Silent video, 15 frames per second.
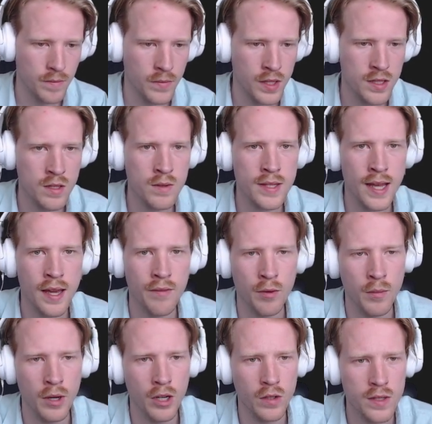Let's use that
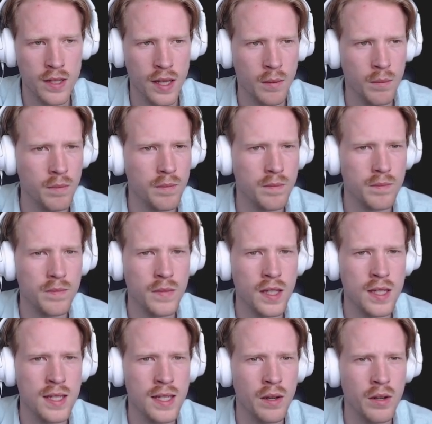for Margot's name
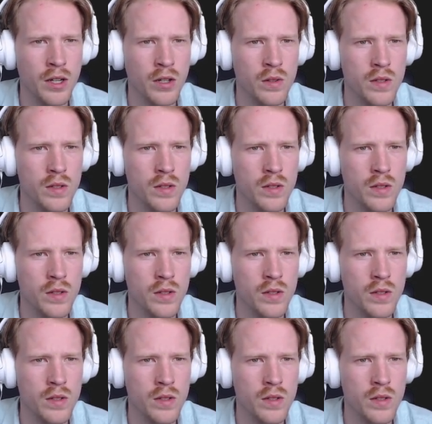and see how it